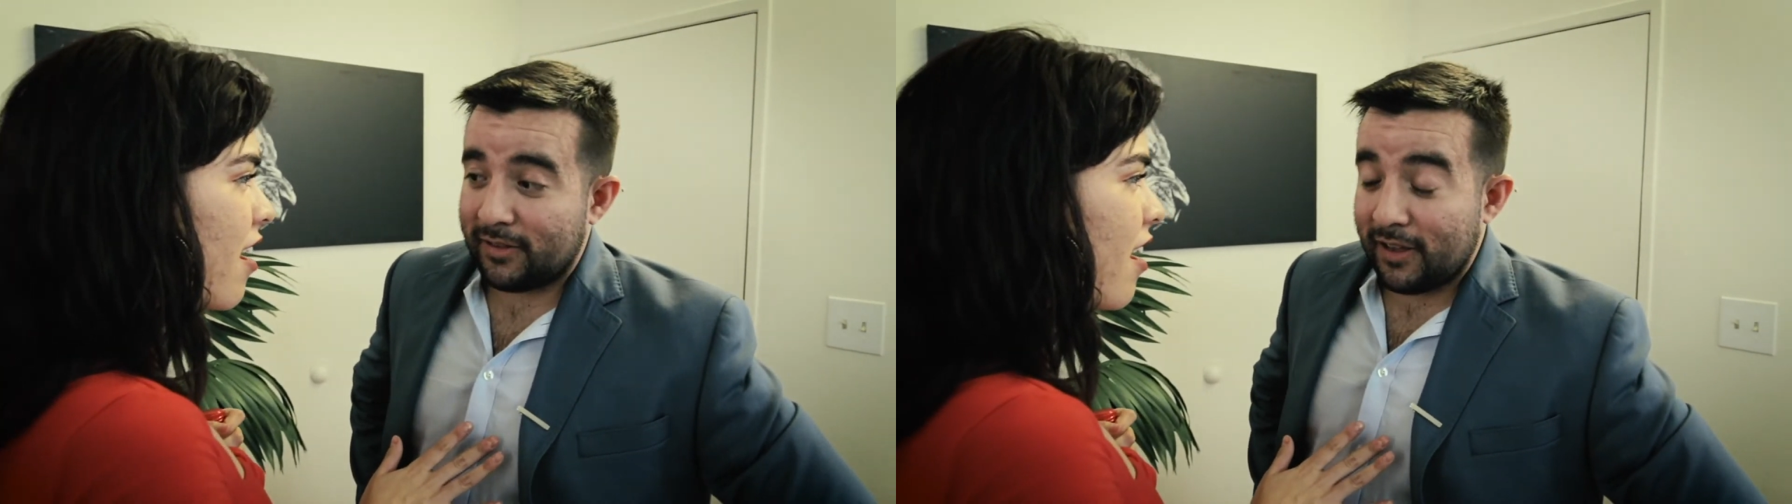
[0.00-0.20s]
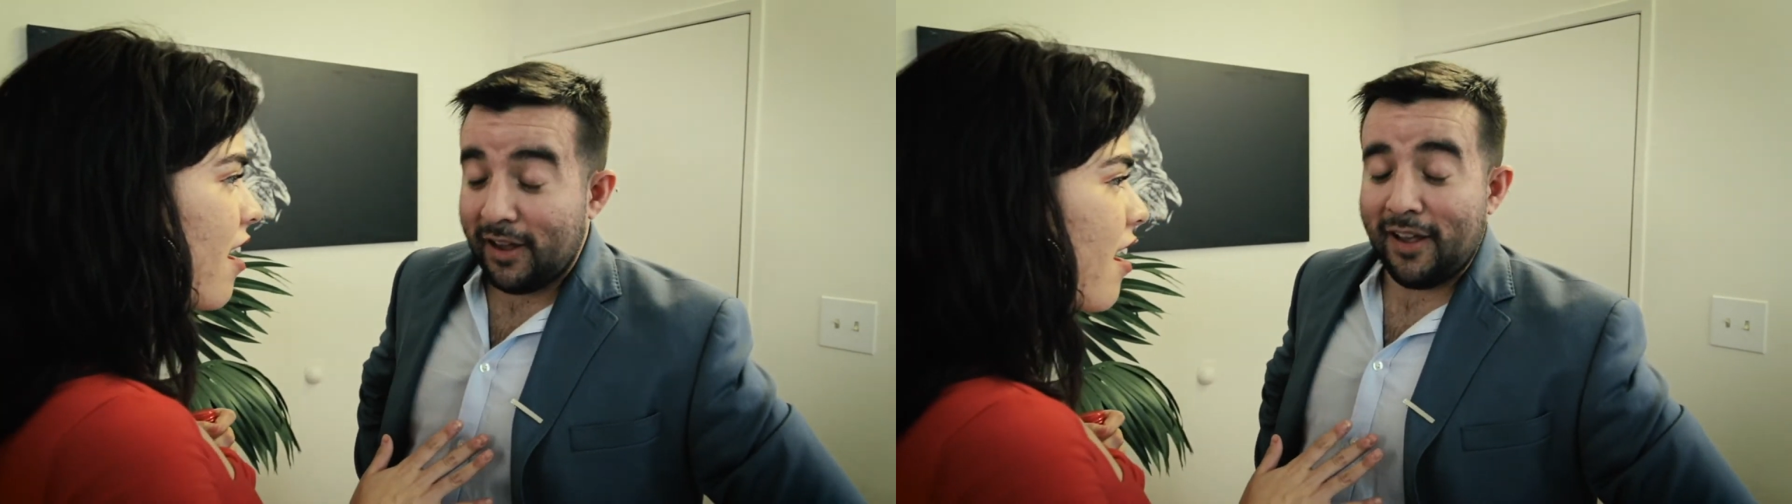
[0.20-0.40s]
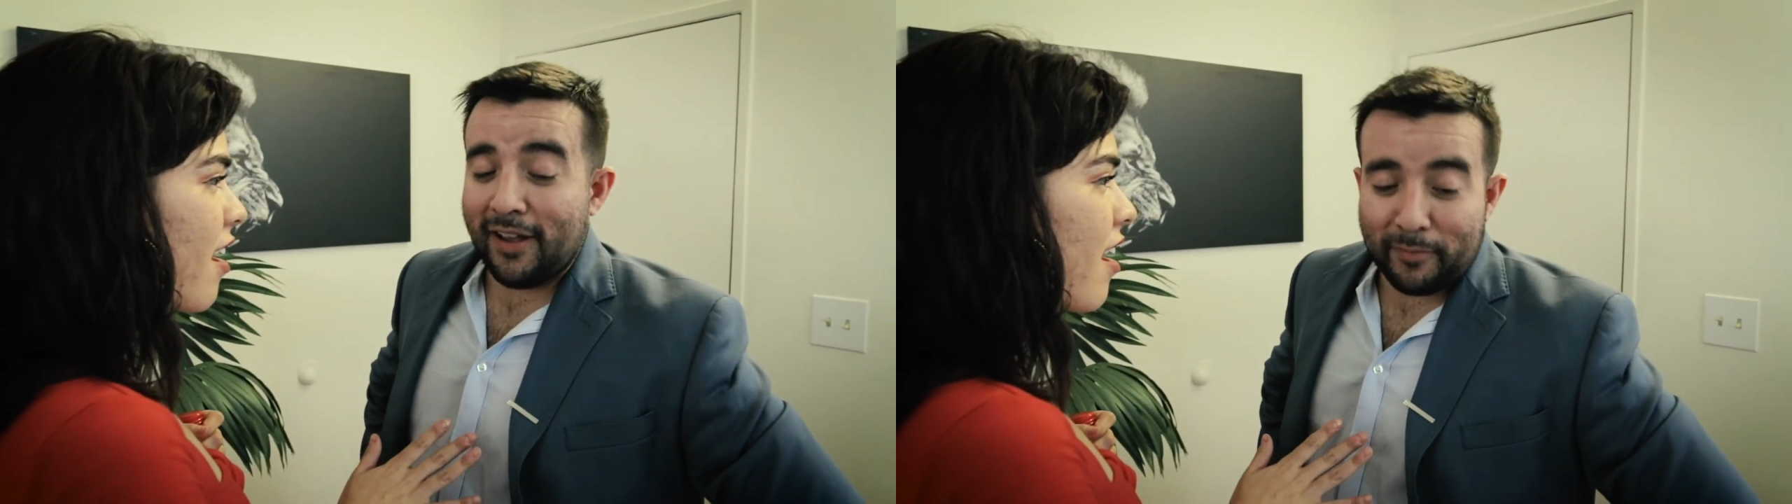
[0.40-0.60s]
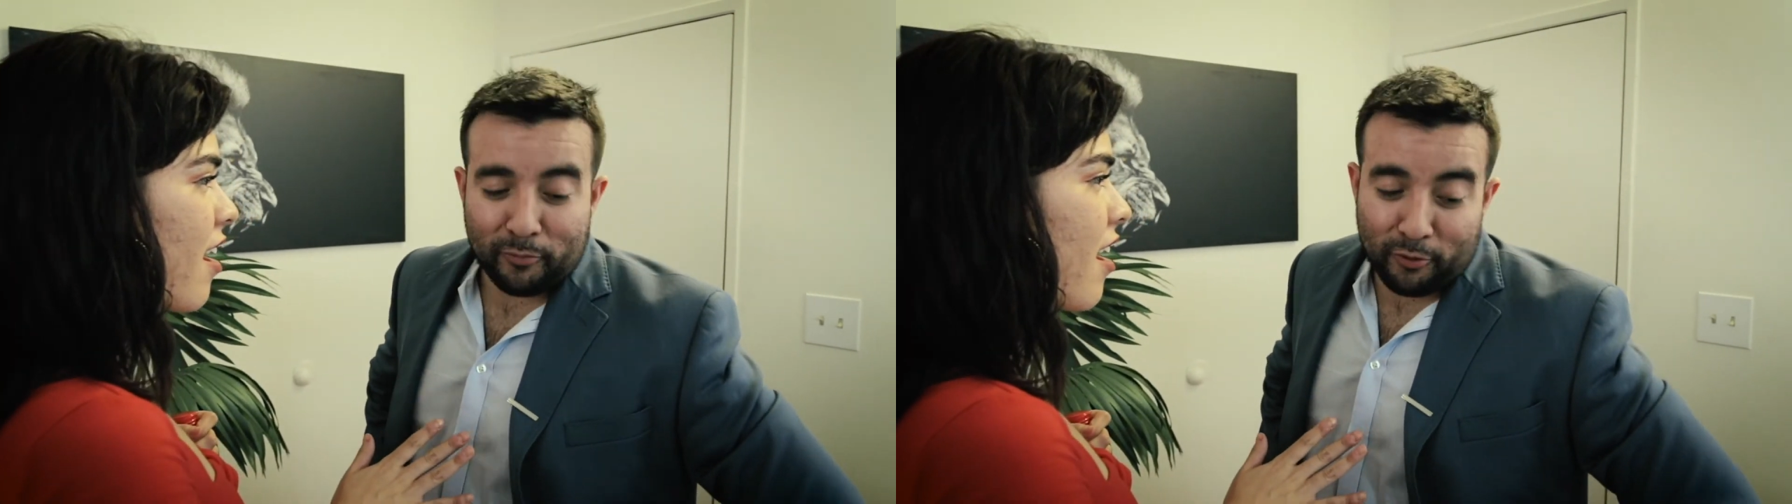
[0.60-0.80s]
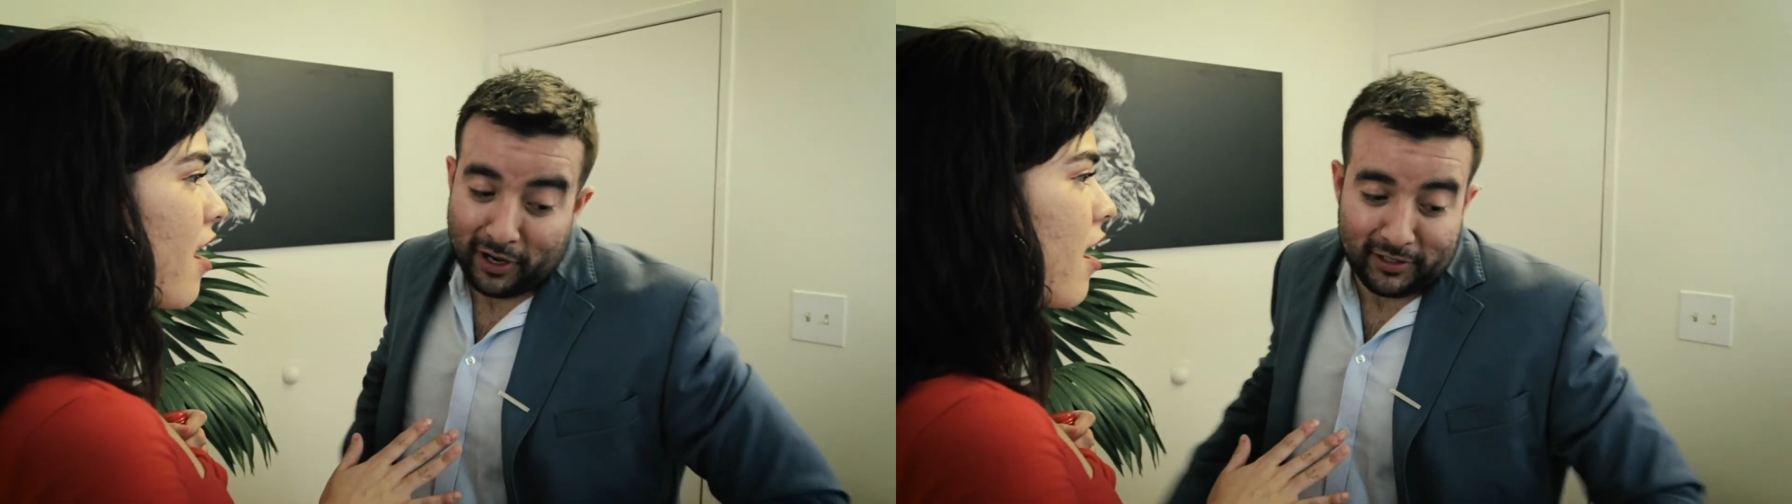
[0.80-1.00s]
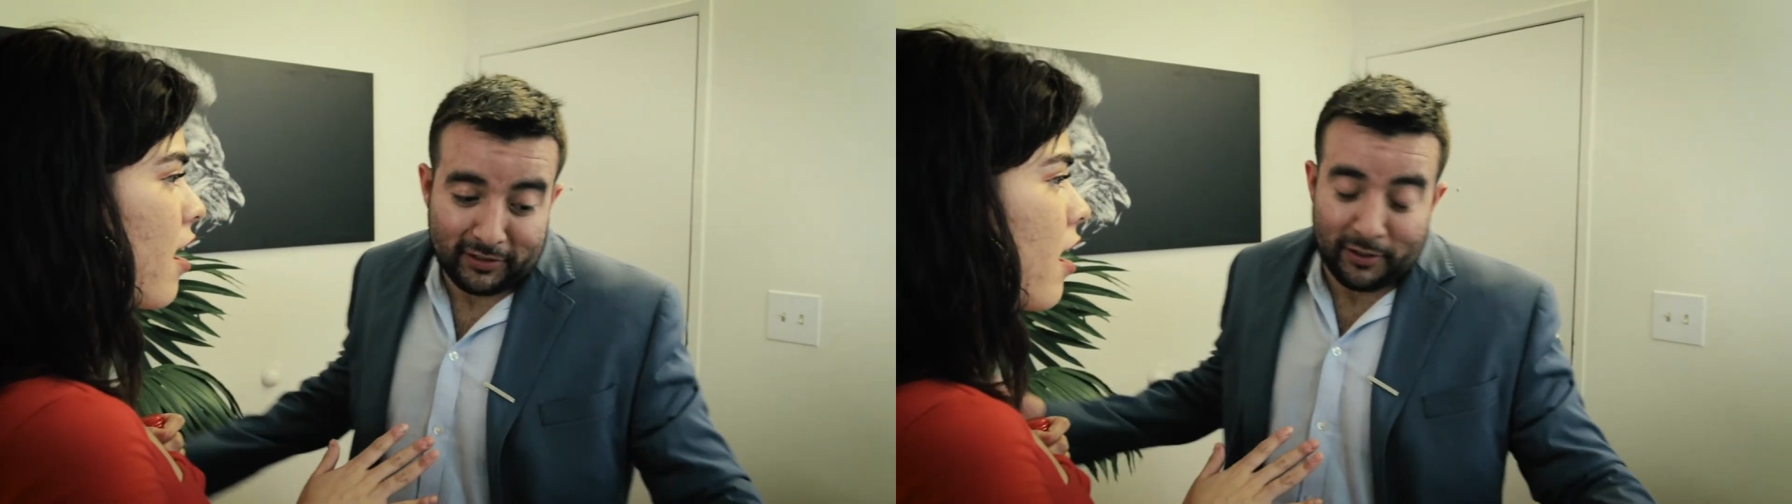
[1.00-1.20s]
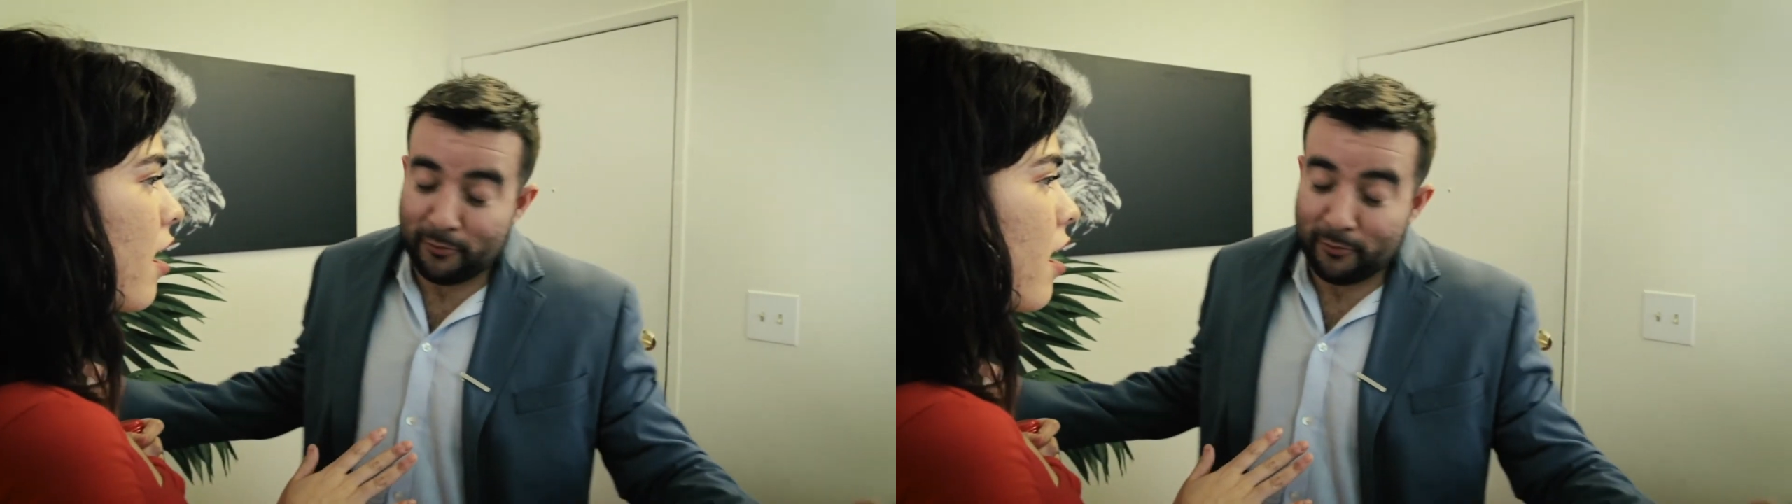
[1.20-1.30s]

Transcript: Yeah, I practically